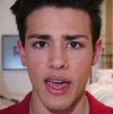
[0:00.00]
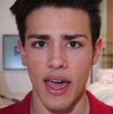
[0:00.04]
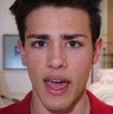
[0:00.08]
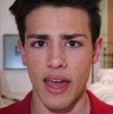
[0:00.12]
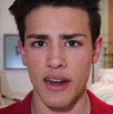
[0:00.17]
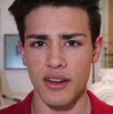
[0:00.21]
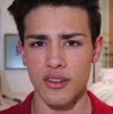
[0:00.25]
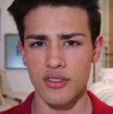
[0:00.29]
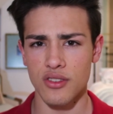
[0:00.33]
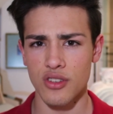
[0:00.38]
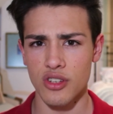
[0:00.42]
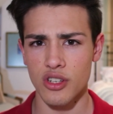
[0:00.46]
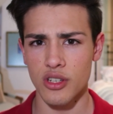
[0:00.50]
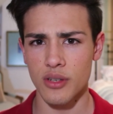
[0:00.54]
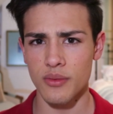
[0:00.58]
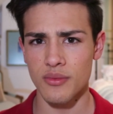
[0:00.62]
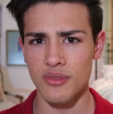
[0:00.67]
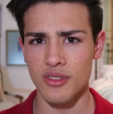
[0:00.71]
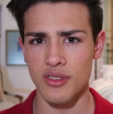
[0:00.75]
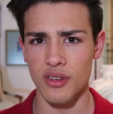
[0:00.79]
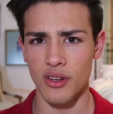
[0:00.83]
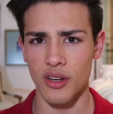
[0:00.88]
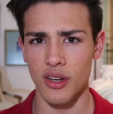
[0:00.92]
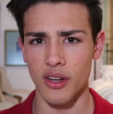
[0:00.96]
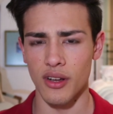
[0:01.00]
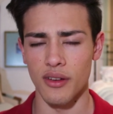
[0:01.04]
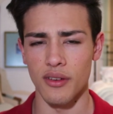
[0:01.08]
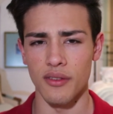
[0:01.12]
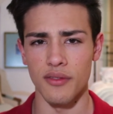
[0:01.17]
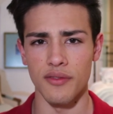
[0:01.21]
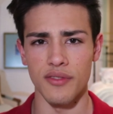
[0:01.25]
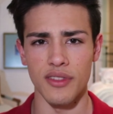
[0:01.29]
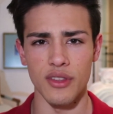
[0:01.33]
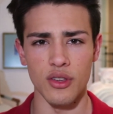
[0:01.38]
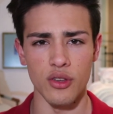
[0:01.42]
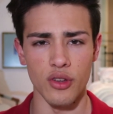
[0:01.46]
And in terms
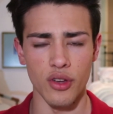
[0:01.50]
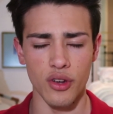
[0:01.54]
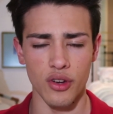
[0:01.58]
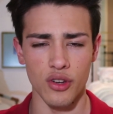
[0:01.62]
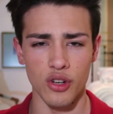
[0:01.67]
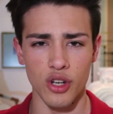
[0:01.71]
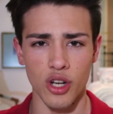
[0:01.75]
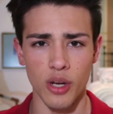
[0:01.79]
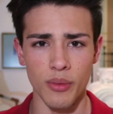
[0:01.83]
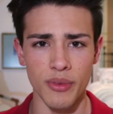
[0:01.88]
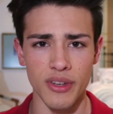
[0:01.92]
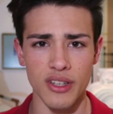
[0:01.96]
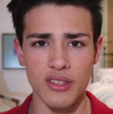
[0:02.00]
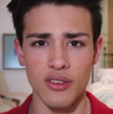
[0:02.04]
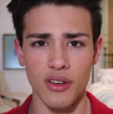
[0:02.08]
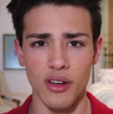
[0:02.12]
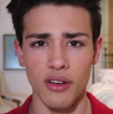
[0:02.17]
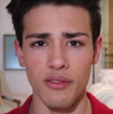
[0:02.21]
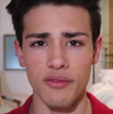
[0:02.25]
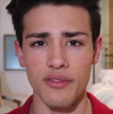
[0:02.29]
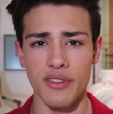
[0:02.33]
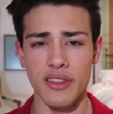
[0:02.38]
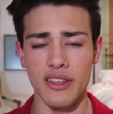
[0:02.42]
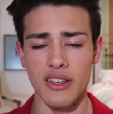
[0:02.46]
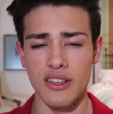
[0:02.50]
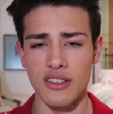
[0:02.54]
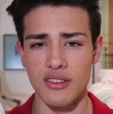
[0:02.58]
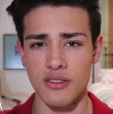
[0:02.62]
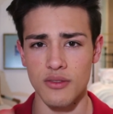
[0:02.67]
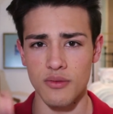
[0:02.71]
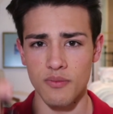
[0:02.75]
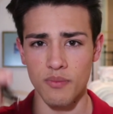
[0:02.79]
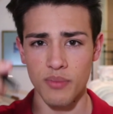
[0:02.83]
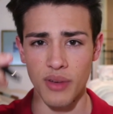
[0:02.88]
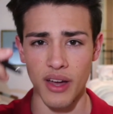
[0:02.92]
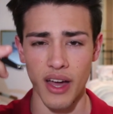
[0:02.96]
of the ergonomics of
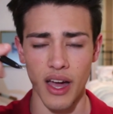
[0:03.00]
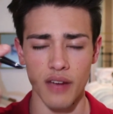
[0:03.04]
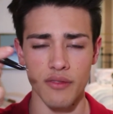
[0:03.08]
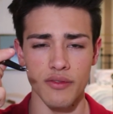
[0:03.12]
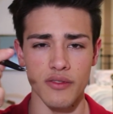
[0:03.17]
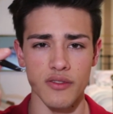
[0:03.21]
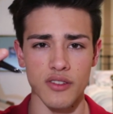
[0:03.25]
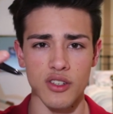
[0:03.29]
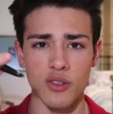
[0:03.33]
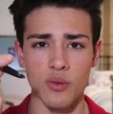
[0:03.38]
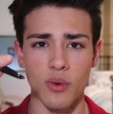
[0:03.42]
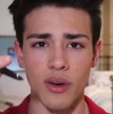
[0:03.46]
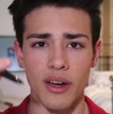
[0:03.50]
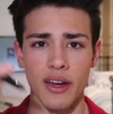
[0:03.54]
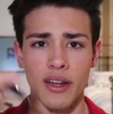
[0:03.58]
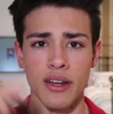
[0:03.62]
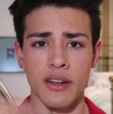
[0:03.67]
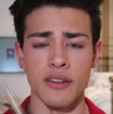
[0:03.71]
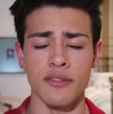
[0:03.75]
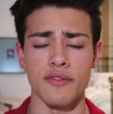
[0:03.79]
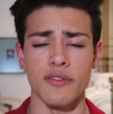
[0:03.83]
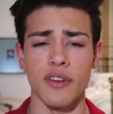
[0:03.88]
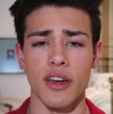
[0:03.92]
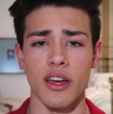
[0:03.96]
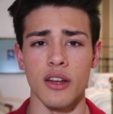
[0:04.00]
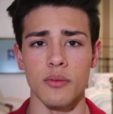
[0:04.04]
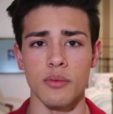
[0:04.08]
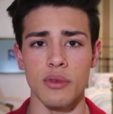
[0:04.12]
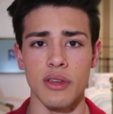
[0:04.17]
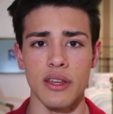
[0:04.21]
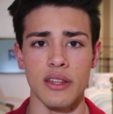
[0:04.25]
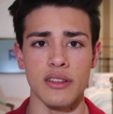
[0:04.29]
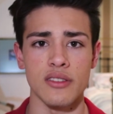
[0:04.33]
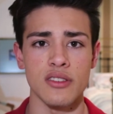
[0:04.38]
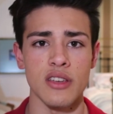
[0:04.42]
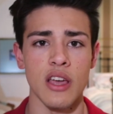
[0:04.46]
these Parker 51 fountain
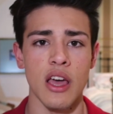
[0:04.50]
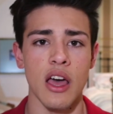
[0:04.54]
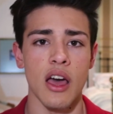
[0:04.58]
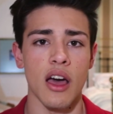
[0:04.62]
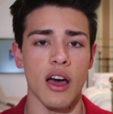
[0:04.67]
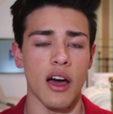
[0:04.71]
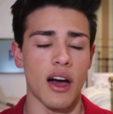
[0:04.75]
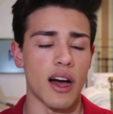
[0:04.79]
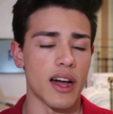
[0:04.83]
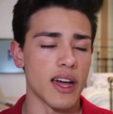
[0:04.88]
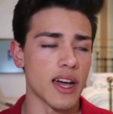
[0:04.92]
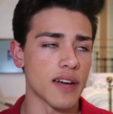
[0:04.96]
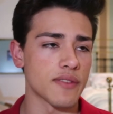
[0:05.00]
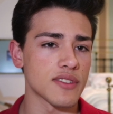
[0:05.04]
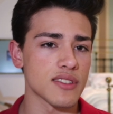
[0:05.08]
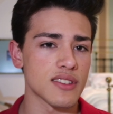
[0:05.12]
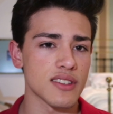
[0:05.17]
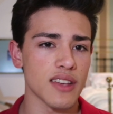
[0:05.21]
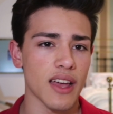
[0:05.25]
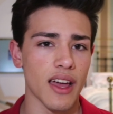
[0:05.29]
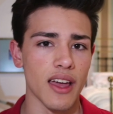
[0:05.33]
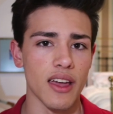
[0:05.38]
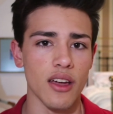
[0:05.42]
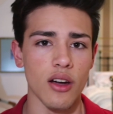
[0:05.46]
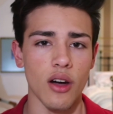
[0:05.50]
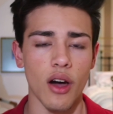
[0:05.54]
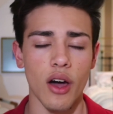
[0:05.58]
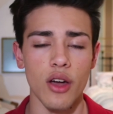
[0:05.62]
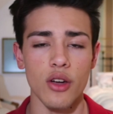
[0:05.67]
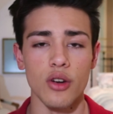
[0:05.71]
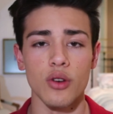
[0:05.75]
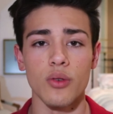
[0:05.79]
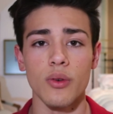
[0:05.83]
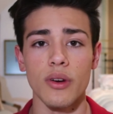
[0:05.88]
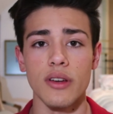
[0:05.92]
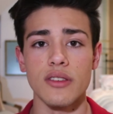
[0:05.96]
pens, I have to say,
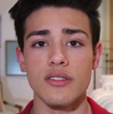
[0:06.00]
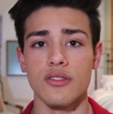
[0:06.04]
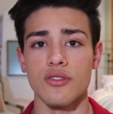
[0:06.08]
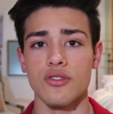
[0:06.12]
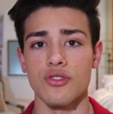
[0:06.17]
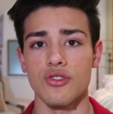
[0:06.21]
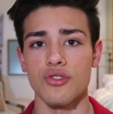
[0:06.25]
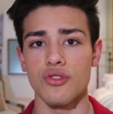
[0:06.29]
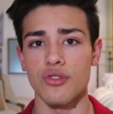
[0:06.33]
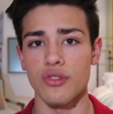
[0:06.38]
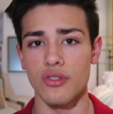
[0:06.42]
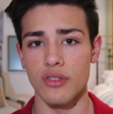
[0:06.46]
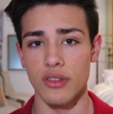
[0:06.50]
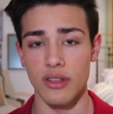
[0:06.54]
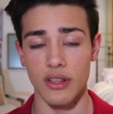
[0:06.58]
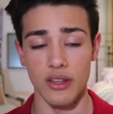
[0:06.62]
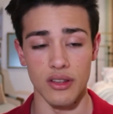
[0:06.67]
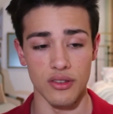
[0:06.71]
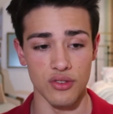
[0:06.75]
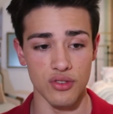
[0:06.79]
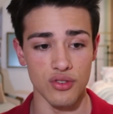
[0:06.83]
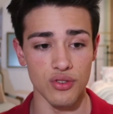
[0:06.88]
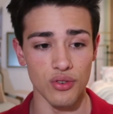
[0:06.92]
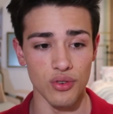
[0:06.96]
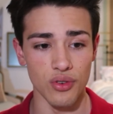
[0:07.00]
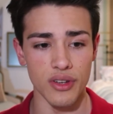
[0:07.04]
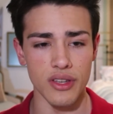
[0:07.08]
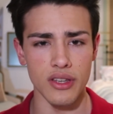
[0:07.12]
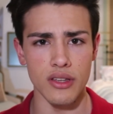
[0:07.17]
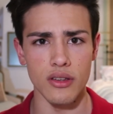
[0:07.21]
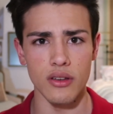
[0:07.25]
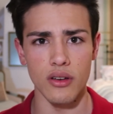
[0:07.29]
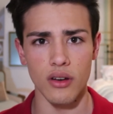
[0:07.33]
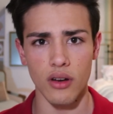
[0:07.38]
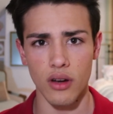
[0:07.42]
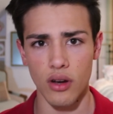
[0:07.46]
I always
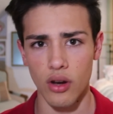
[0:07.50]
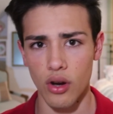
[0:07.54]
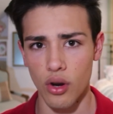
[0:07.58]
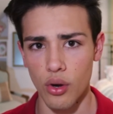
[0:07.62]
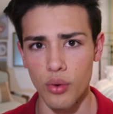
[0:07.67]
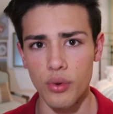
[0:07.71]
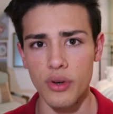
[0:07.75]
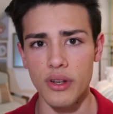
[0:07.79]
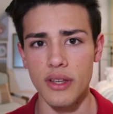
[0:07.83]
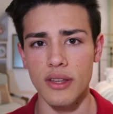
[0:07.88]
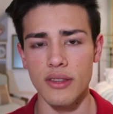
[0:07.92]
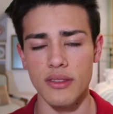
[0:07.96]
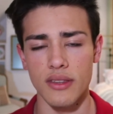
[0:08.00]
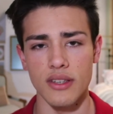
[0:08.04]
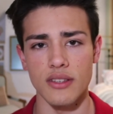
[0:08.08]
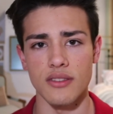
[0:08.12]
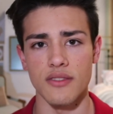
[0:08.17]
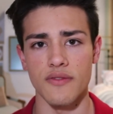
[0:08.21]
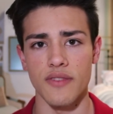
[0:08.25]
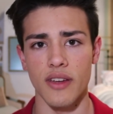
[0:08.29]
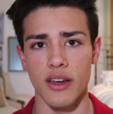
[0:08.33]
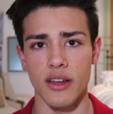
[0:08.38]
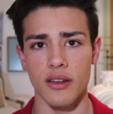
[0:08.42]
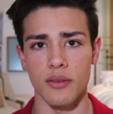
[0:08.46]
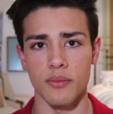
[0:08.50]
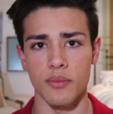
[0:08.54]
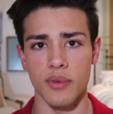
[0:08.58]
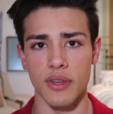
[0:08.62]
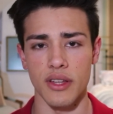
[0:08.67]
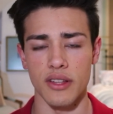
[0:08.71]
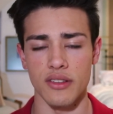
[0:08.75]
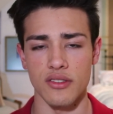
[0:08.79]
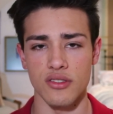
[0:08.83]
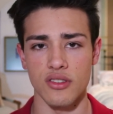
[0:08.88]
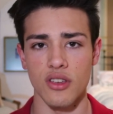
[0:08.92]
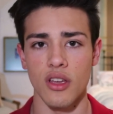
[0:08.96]
enjoy holding these fountain
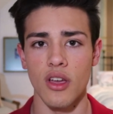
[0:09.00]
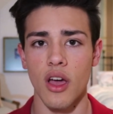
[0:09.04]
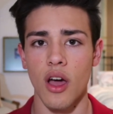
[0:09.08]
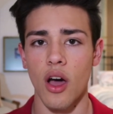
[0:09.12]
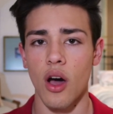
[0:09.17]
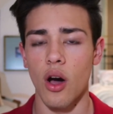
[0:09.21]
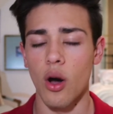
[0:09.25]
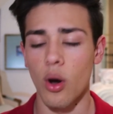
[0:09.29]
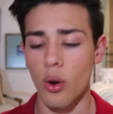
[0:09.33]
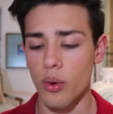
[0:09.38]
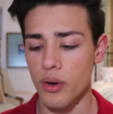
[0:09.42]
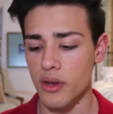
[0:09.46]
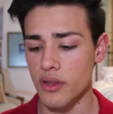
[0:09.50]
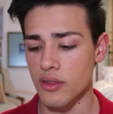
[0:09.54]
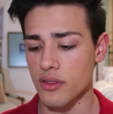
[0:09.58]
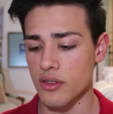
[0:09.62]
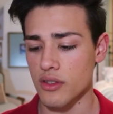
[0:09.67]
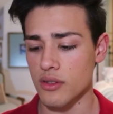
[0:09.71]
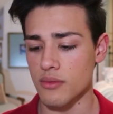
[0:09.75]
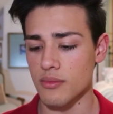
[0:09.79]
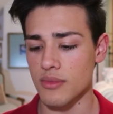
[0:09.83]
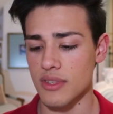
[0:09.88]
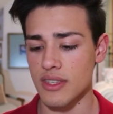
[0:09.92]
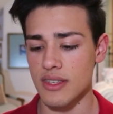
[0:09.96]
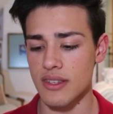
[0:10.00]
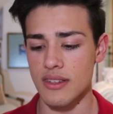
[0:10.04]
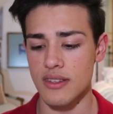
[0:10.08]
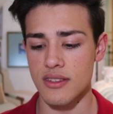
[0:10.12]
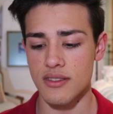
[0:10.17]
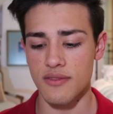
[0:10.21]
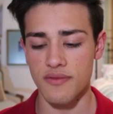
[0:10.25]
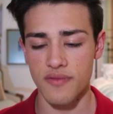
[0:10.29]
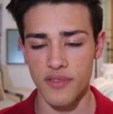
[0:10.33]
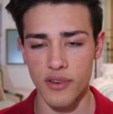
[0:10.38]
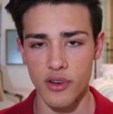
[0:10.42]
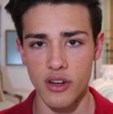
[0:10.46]
pens. Holding them
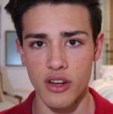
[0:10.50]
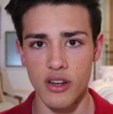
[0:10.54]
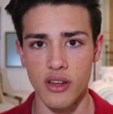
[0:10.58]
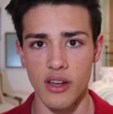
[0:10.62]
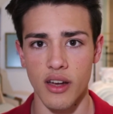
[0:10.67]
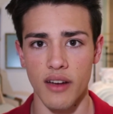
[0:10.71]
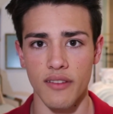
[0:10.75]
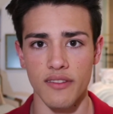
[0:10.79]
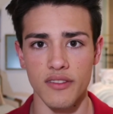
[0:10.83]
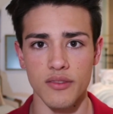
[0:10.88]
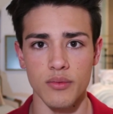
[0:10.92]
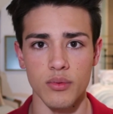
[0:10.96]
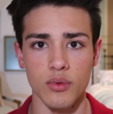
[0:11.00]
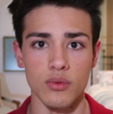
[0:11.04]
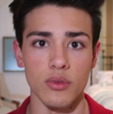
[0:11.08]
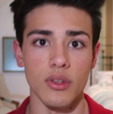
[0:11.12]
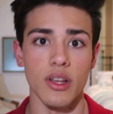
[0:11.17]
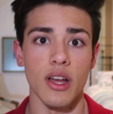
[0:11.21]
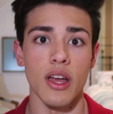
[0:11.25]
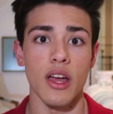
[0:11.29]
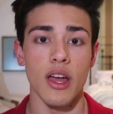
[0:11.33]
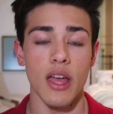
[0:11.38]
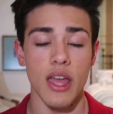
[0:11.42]
is very comfortable.